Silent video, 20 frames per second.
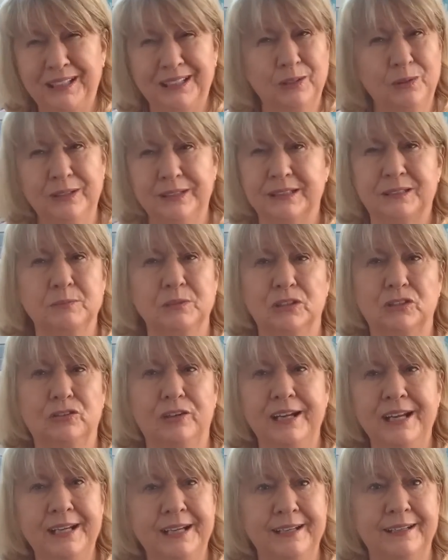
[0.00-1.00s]
doing as much
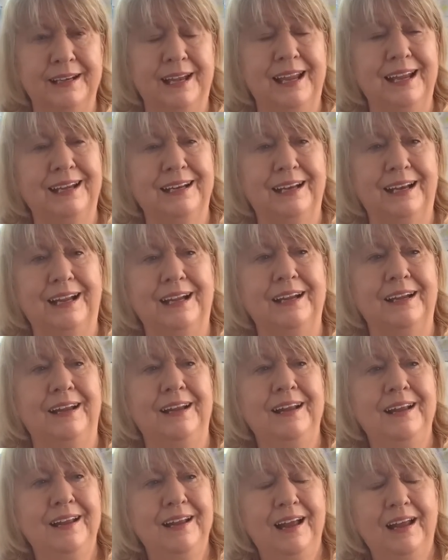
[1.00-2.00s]
reading lately.
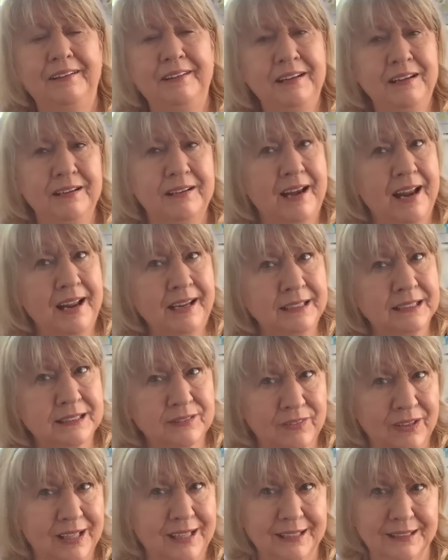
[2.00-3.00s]
I think
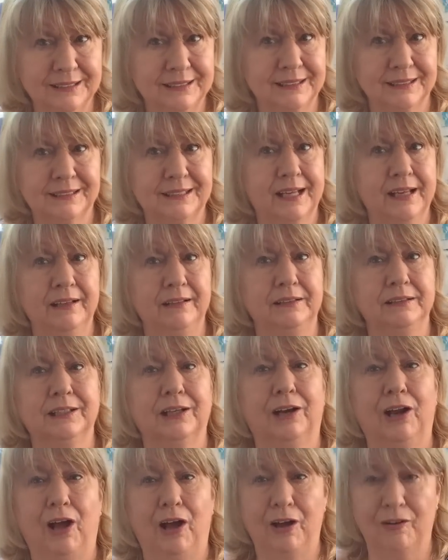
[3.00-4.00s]
Netflix has killed a
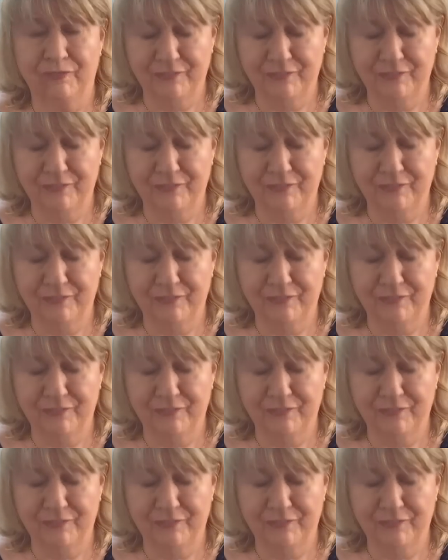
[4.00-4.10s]
lot of